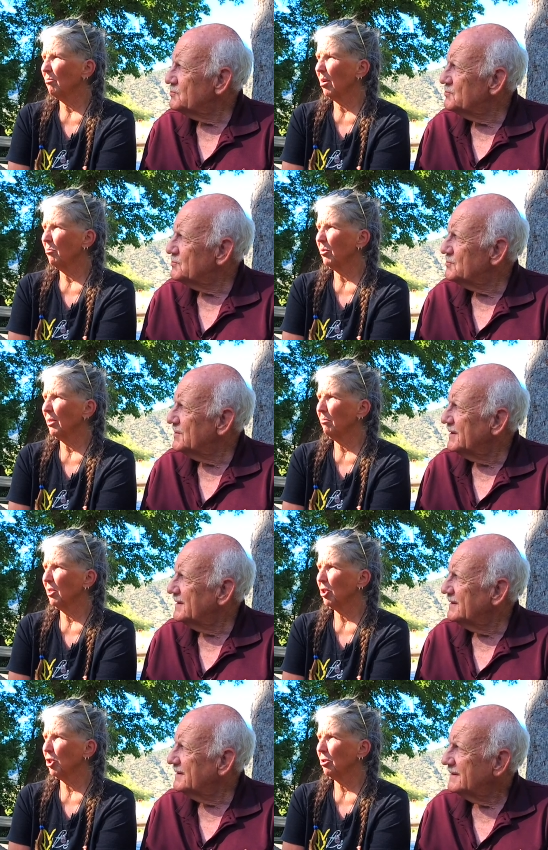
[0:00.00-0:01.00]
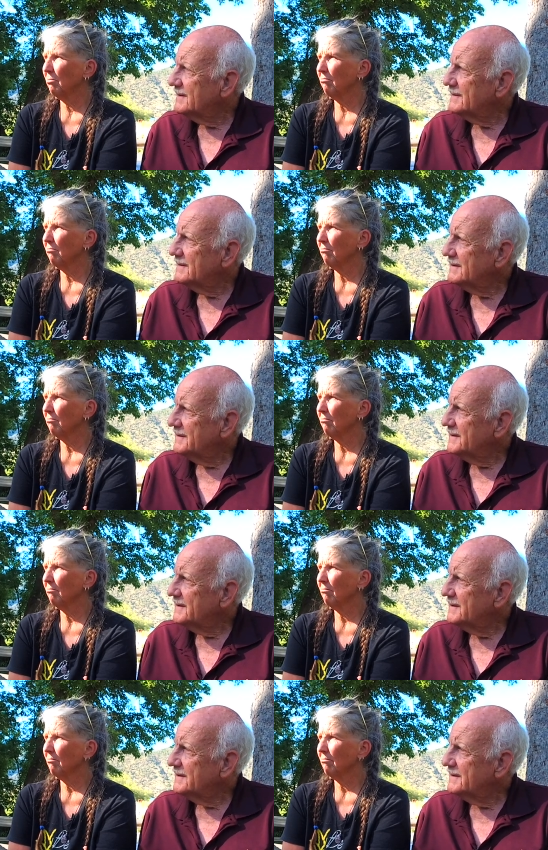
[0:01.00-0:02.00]
Speaker 1: I'm pretty much
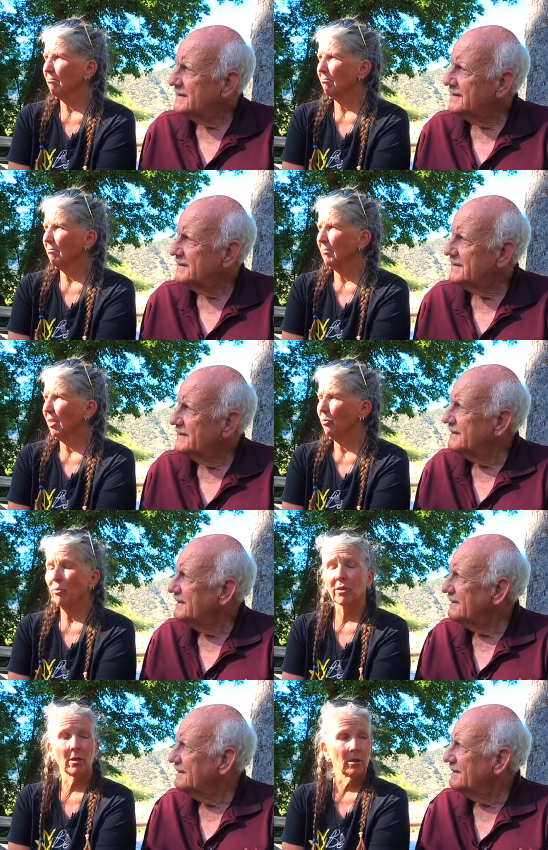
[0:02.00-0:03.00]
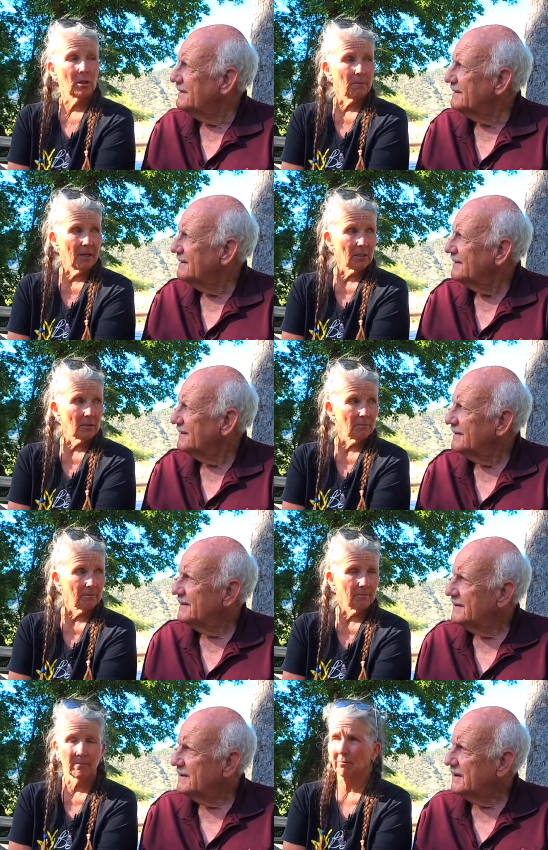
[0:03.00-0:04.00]
in a really good space.
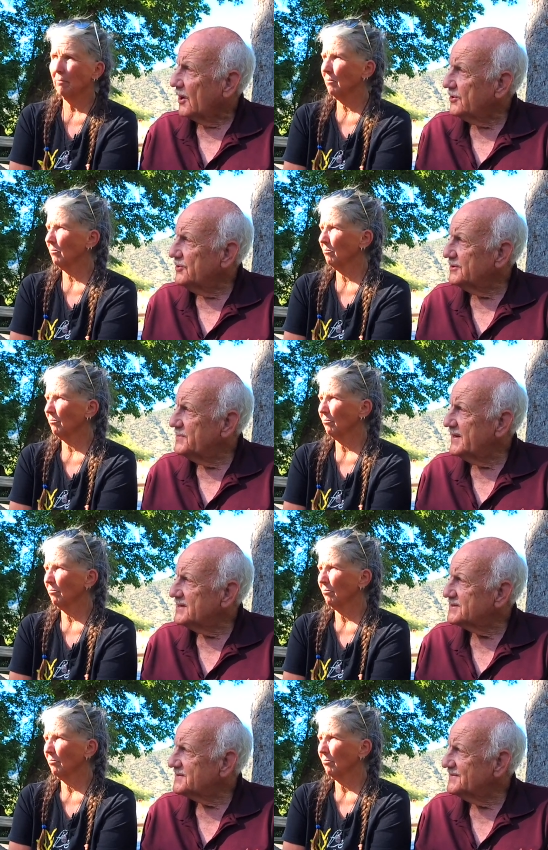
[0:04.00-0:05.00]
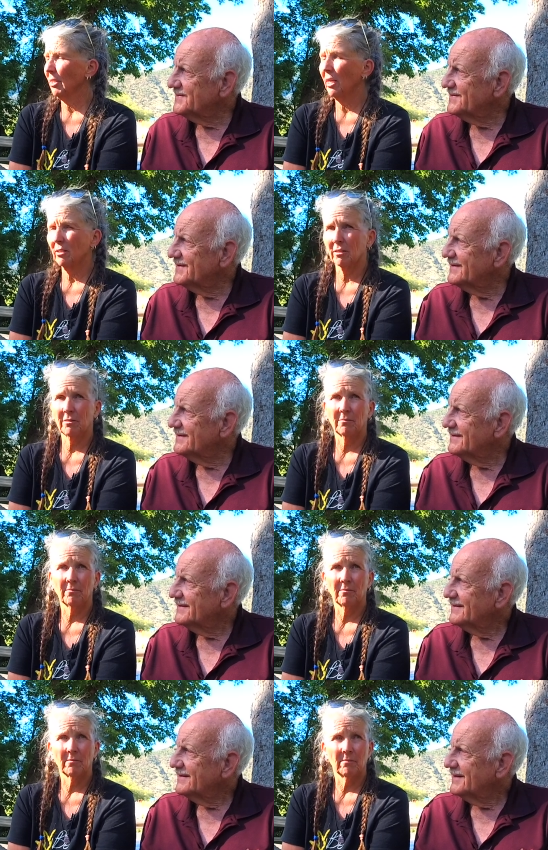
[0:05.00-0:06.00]
Speaker 2: Are you at peace? Yes.
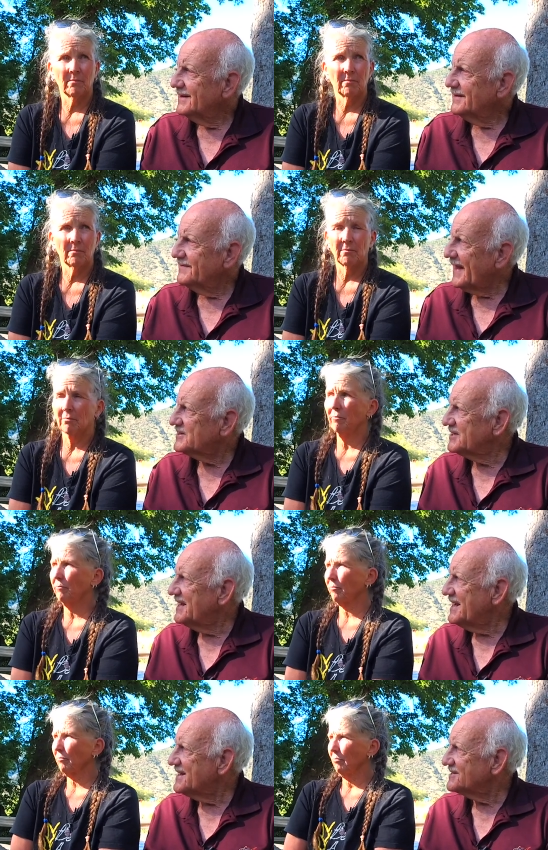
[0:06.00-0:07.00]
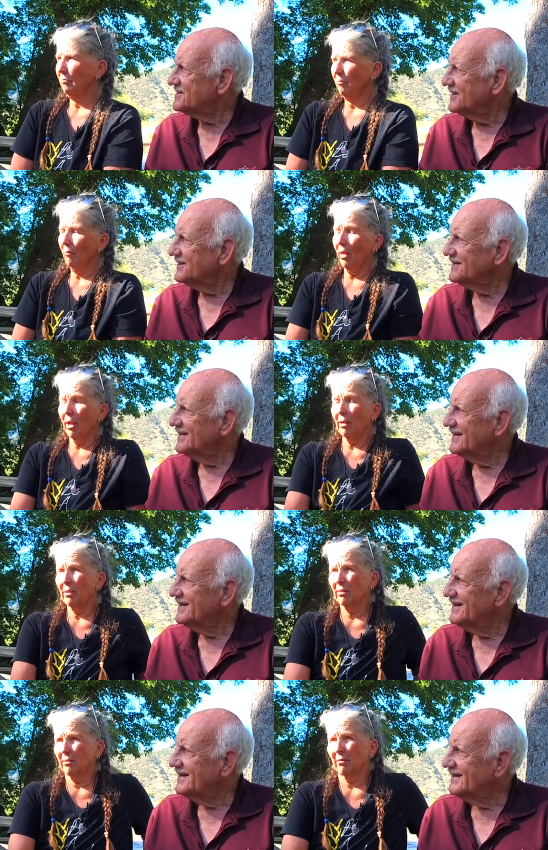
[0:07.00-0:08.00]
That's key, isn't it? Yeah, it
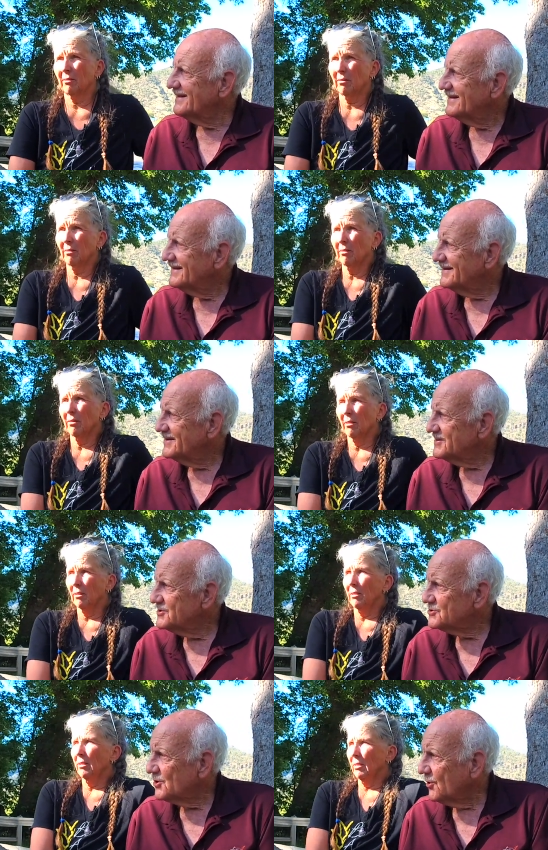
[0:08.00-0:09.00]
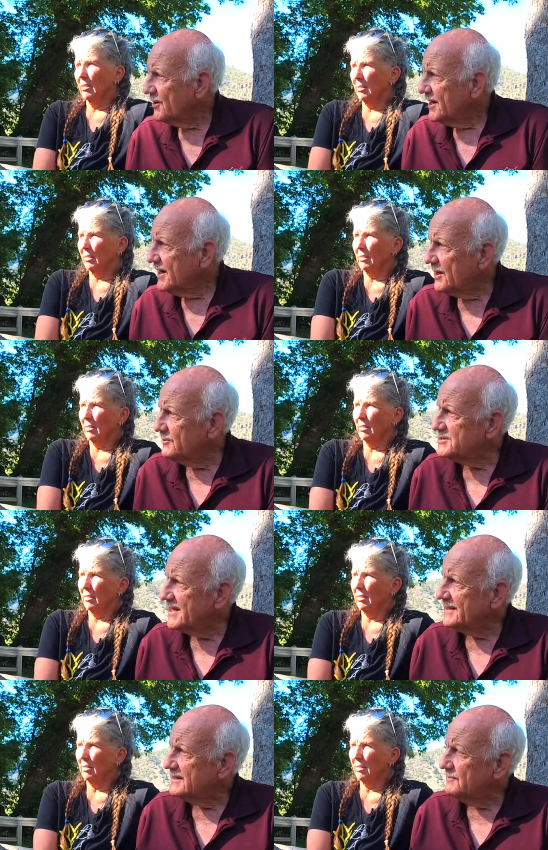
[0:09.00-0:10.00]
is. So here we sit